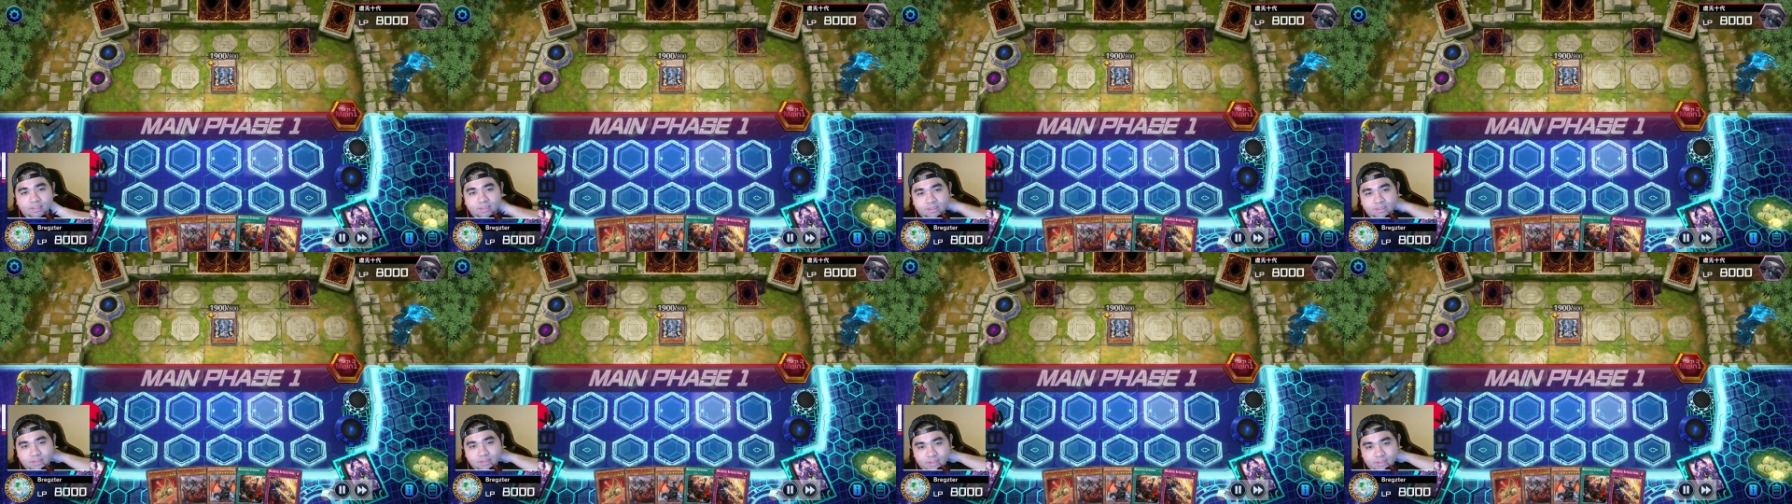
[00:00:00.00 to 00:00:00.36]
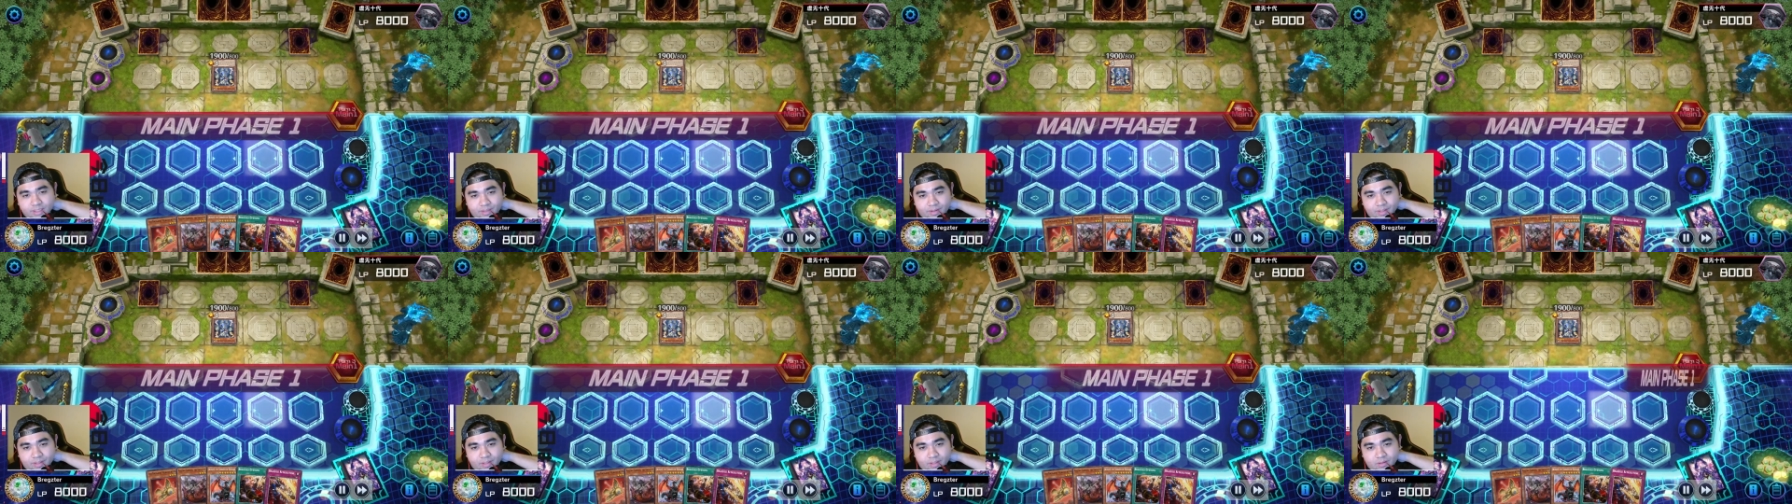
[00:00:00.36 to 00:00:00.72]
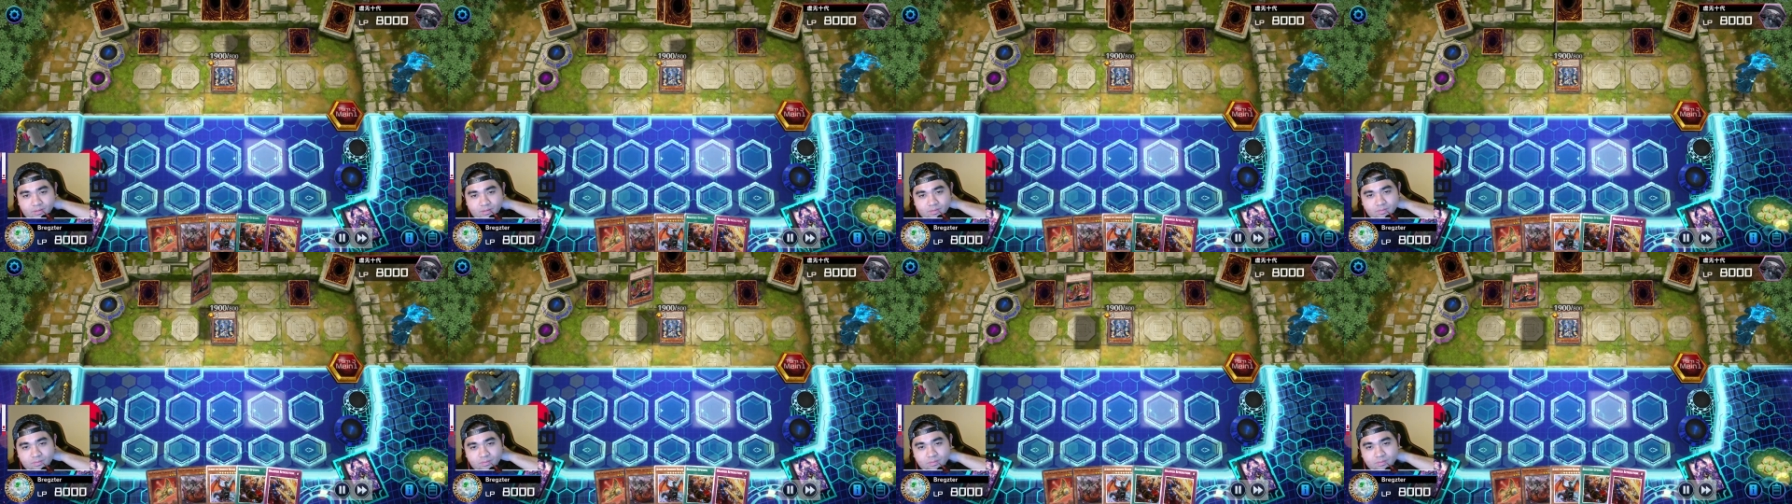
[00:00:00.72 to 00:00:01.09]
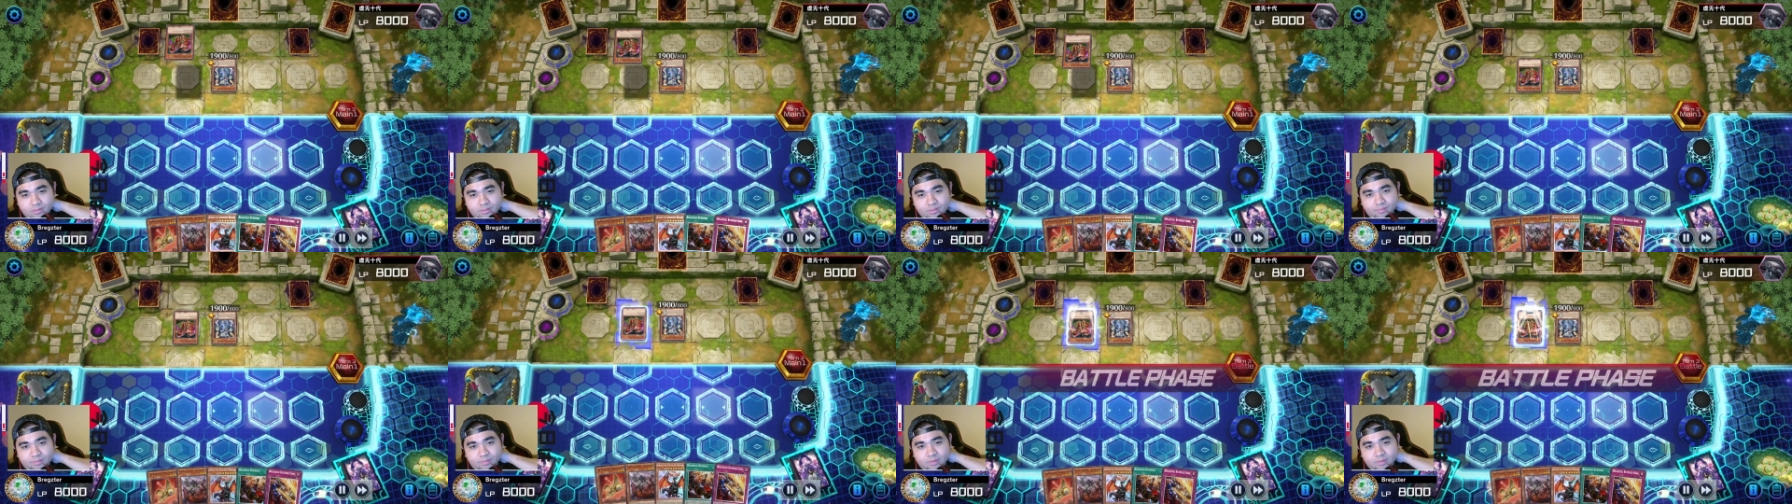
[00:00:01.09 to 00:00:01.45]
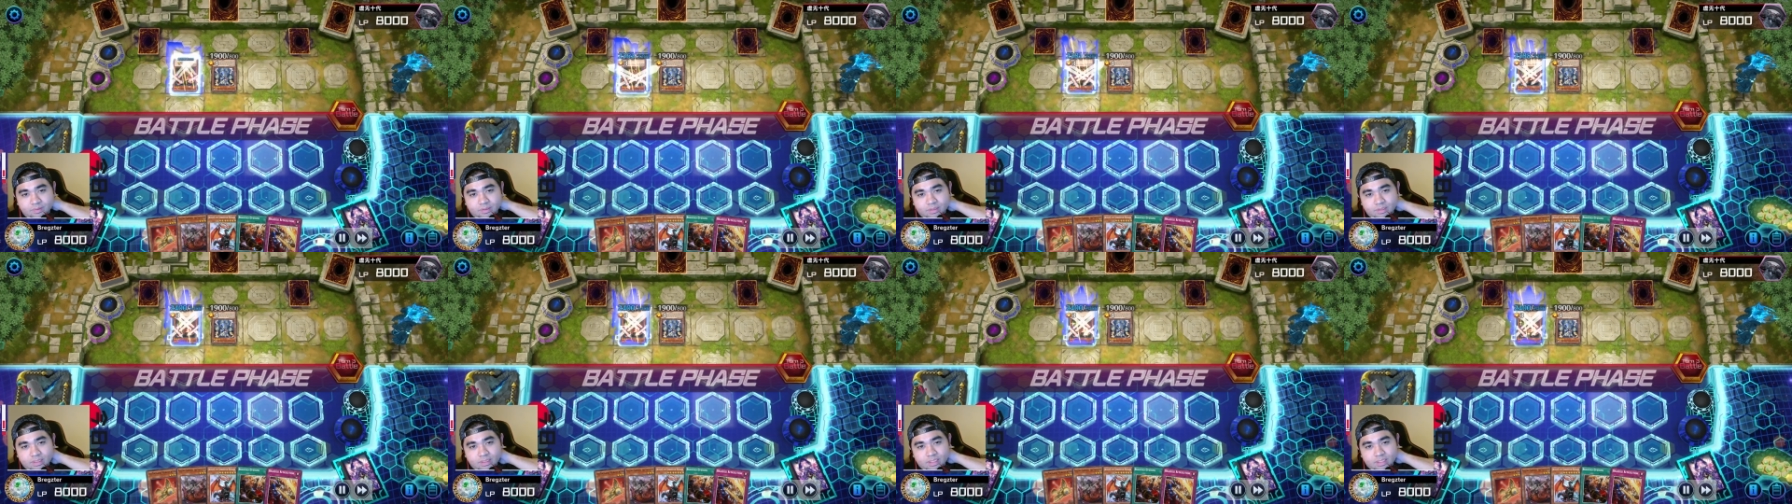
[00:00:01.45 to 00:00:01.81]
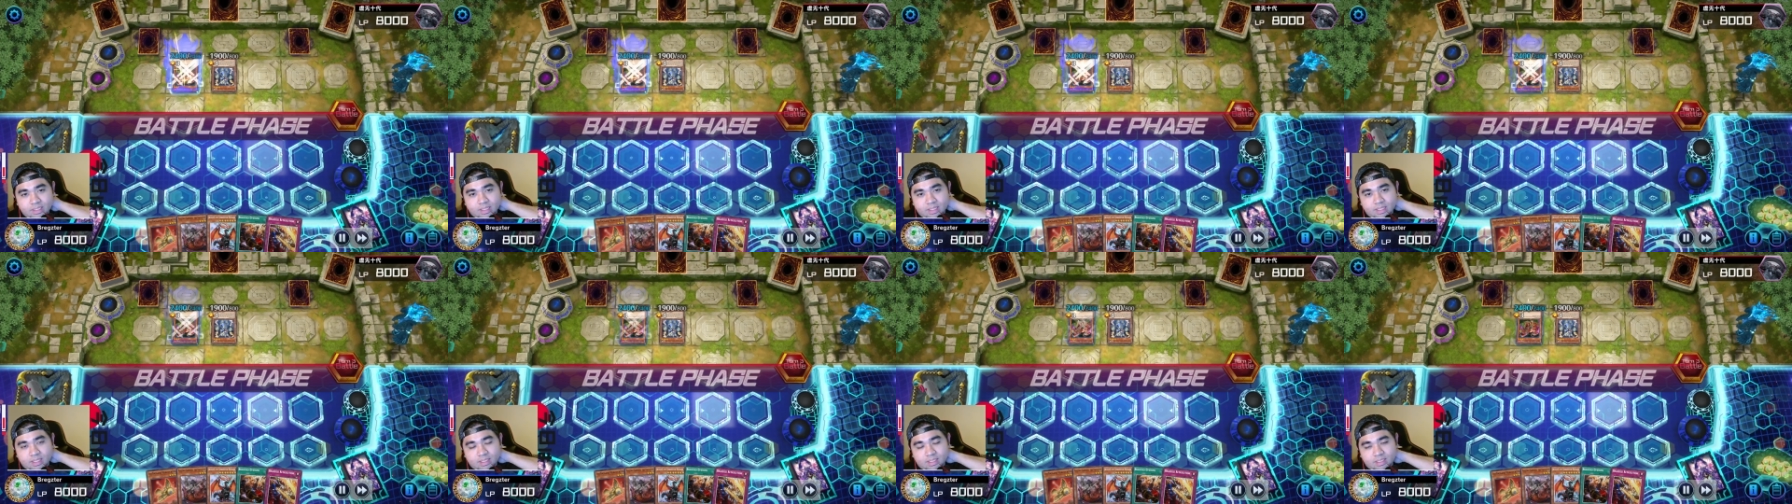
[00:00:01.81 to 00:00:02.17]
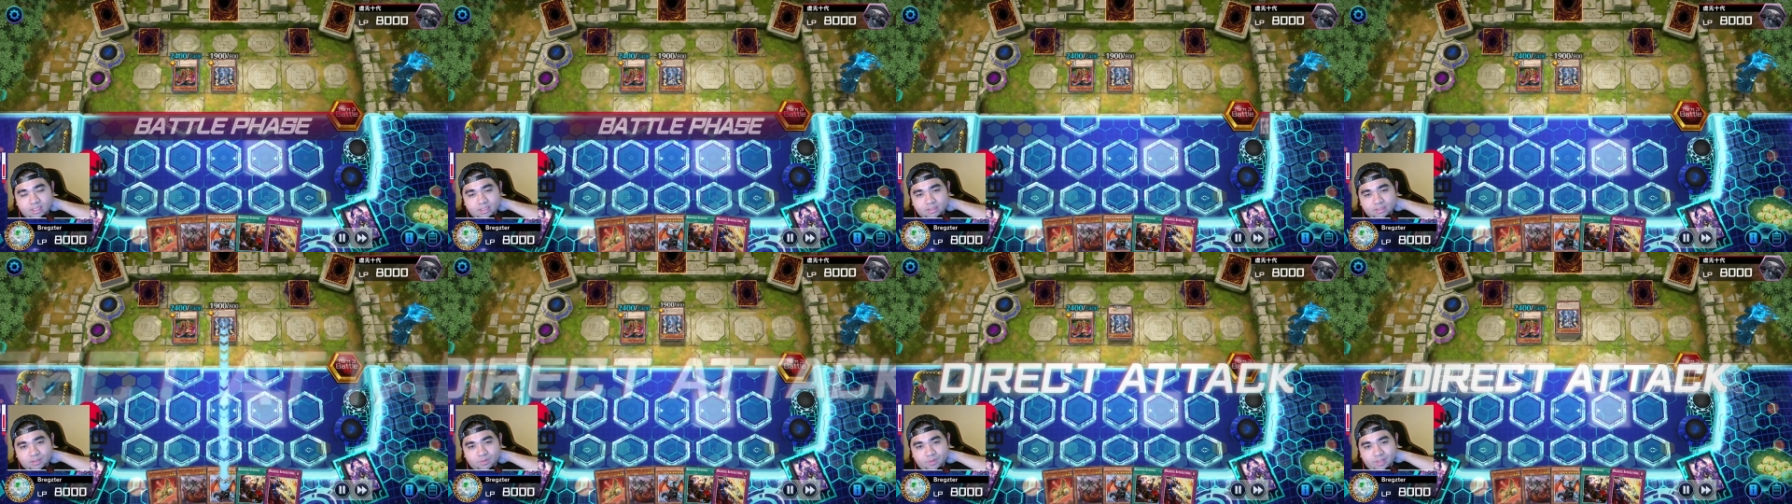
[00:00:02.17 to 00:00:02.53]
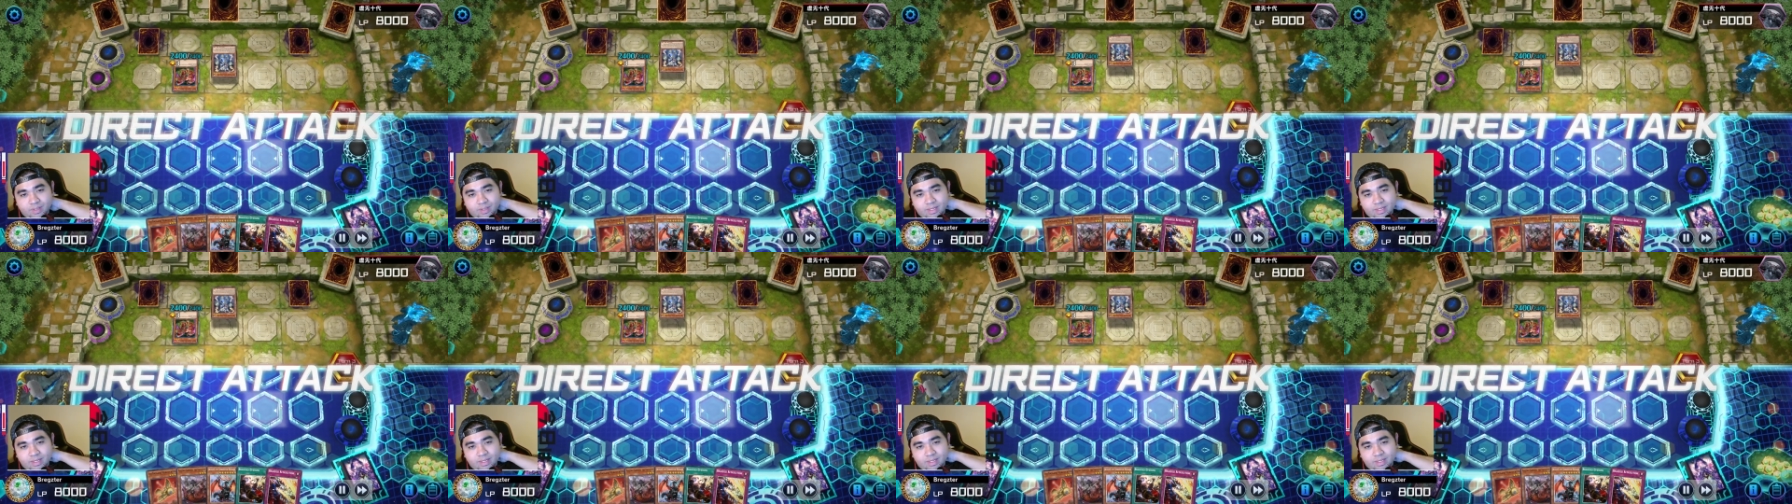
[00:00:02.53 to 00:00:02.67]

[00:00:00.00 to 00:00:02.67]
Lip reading: So there we go. So we're